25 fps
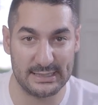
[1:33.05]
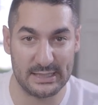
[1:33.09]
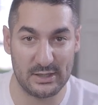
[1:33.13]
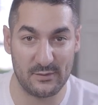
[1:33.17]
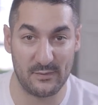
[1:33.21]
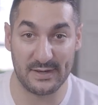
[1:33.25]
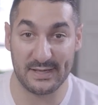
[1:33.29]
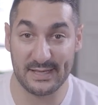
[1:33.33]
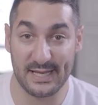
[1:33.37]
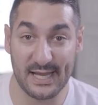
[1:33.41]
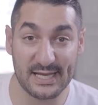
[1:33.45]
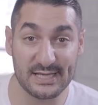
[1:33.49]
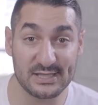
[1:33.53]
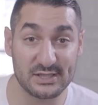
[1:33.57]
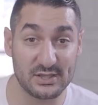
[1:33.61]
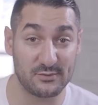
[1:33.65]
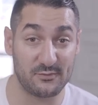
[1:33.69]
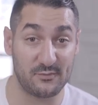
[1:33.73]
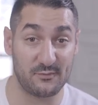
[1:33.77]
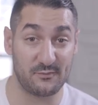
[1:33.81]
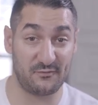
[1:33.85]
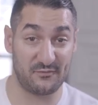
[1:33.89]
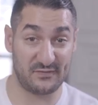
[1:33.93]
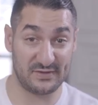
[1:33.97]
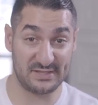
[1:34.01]
When there is a
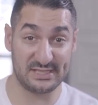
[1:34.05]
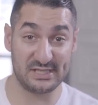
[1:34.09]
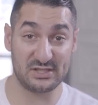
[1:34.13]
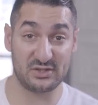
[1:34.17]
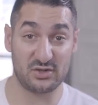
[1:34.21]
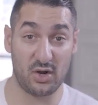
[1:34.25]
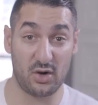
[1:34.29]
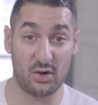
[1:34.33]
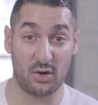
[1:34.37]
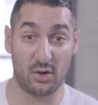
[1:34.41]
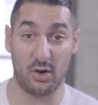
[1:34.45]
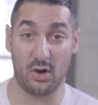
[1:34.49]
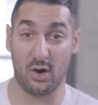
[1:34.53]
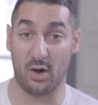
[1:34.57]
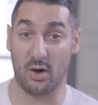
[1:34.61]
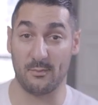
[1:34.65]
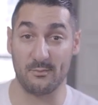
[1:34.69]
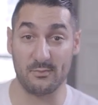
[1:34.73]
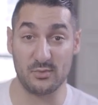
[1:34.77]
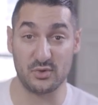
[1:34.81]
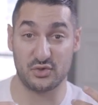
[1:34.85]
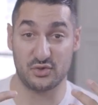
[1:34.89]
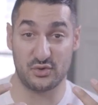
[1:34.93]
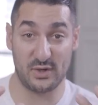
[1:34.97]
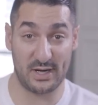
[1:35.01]
physical or
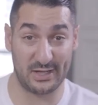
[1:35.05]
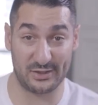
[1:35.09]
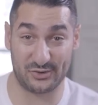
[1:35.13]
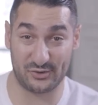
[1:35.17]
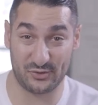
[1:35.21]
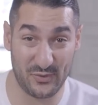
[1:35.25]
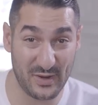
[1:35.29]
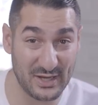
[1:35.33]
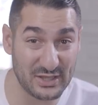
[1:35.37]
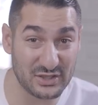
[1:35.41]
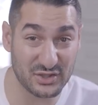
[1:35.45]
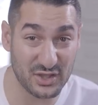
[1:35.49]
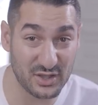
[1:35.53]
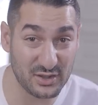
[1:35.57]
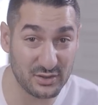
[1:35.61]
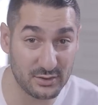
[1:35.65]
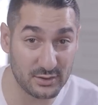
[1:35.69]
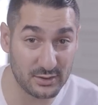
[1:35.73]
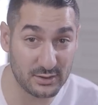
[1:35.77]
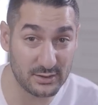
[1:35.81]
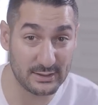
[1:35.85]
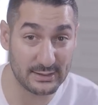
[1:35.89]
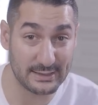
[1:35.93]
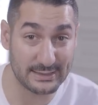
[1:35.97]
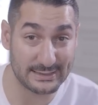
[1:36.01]
mutual attraction,
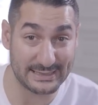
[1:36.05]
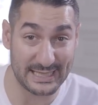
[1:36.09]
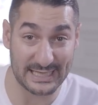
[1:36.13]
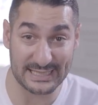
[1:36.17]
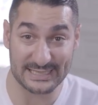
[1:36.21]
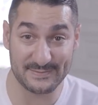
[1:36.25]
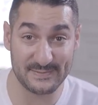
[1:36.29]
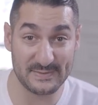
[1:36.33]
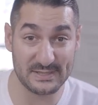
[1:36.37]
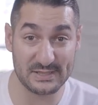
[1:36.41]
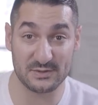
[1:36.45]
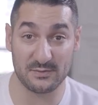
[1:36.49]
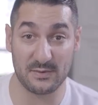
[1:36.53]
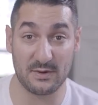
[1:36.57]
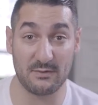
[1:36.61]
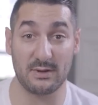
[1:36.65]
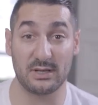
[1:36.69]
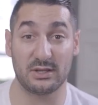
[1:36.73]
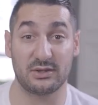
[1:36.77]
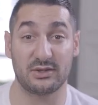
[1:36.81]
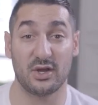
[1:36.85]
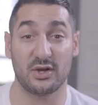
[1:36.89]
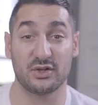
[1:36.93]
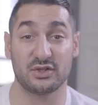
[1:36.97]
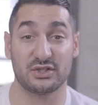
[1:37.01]
that means we will
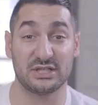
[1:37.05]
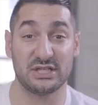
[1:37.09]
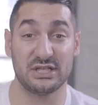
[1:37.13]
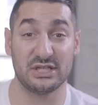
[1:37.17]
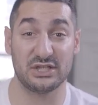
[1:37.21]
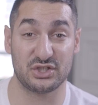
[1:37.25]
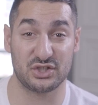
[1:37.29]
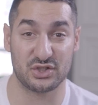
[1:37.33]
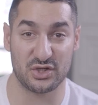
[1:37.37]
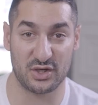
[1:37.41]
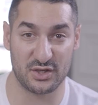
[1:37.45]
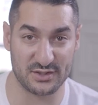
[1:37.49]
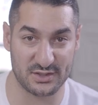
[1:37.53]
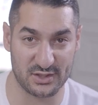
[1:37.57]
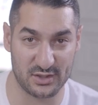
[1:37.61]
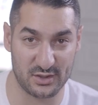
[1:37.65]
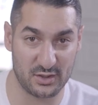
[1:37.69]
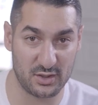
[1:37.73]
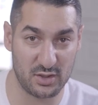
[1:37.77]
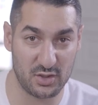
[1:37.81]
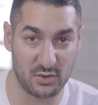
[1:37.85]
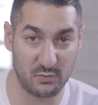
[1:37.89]
touch each other.